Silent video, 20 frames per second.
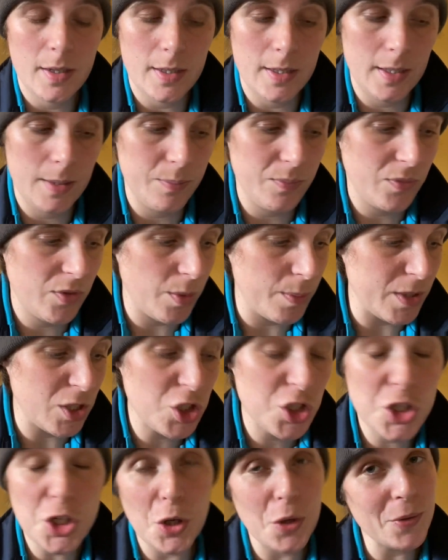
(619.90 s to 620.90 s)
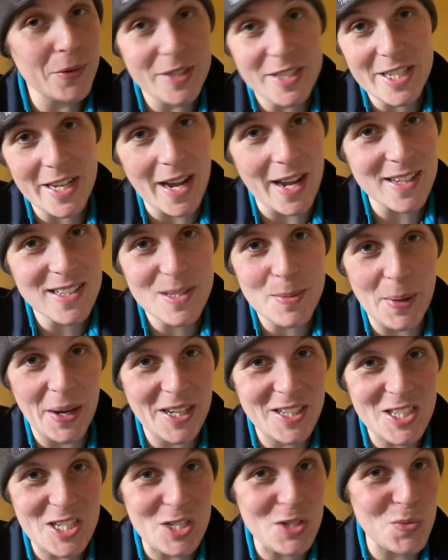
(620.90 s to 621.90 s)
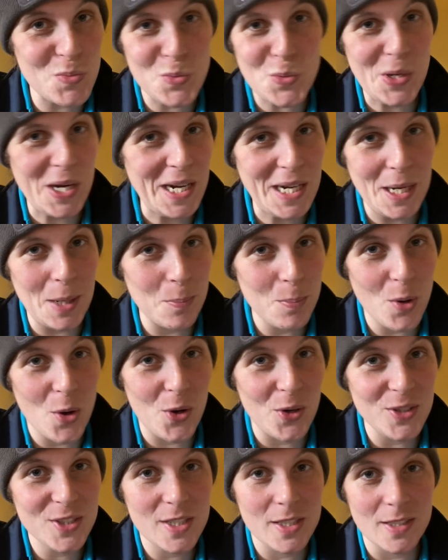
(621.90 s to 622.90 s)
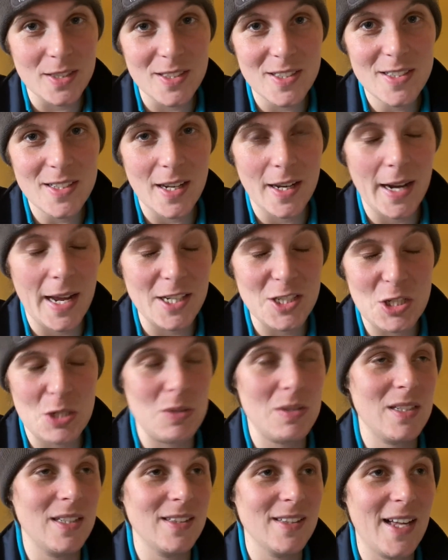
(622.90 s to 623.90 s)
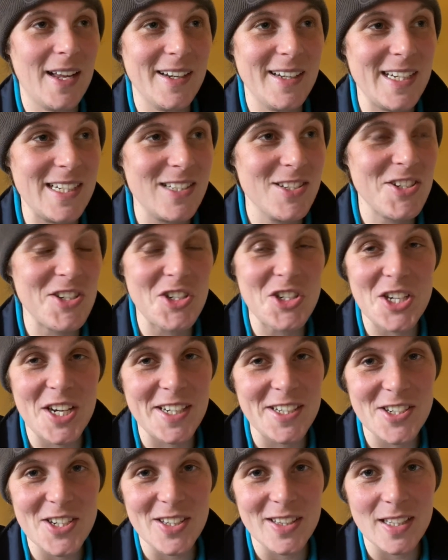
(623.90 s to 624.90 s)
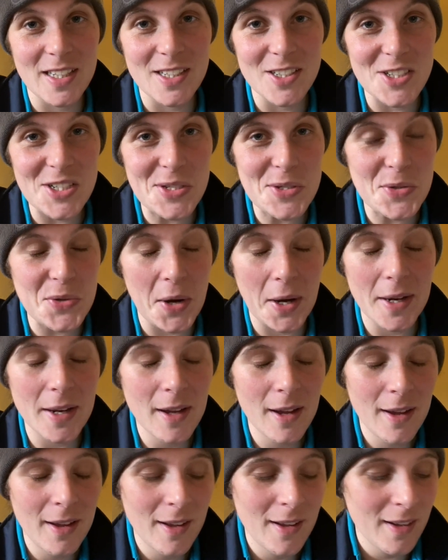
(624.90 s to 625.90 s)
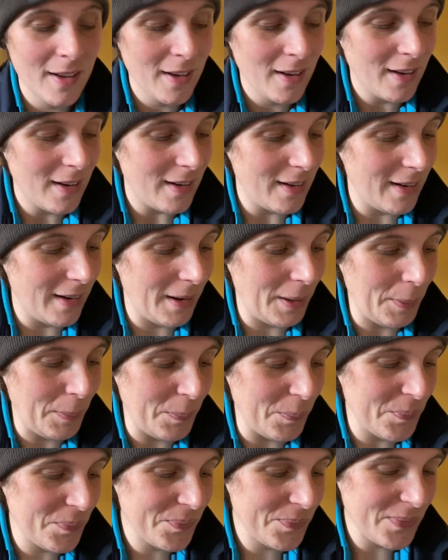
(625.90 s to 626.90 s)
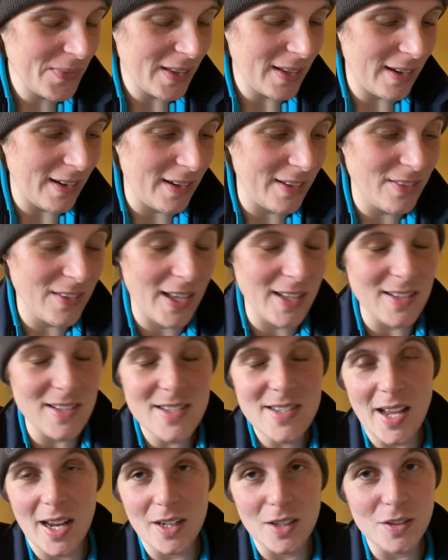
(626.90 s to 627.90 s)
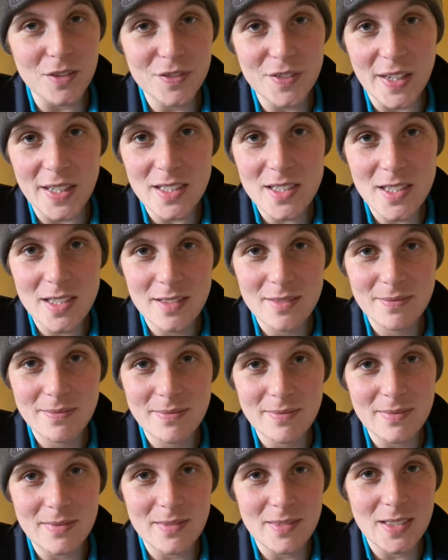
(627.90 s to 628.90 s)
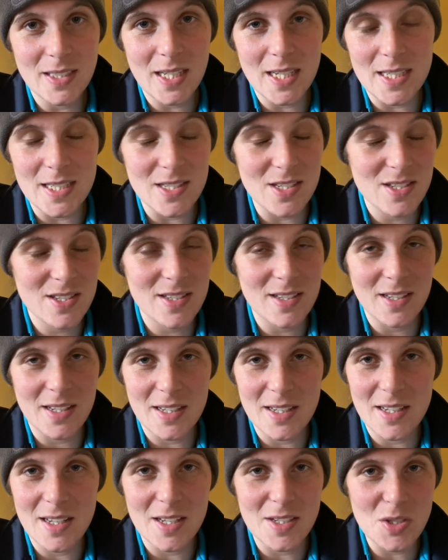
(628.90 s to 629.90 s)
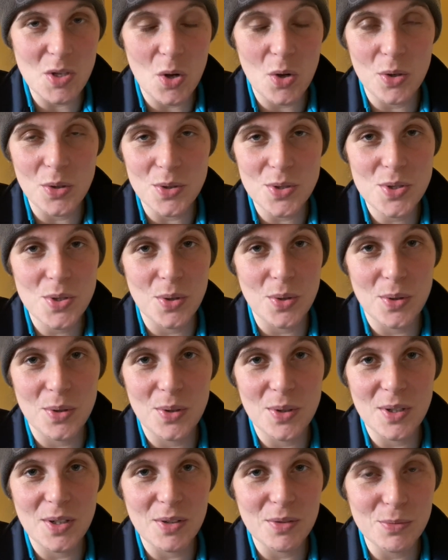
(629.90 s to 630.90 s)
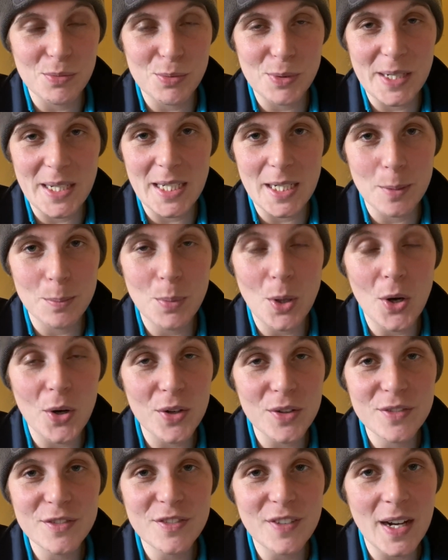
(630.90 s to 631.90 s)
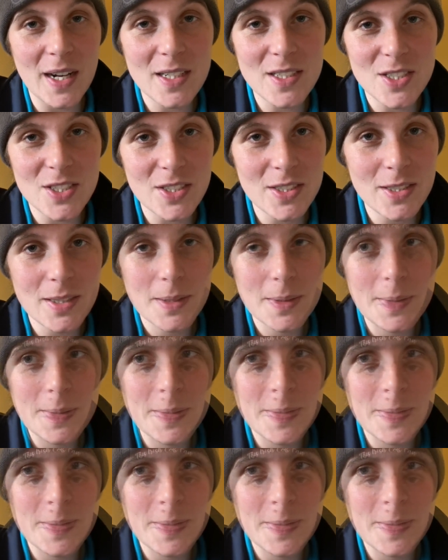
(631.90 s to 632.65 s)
The maturity aspect is really important, and I do think that needs to change in the industry. And then saddle fit is also a really important factor.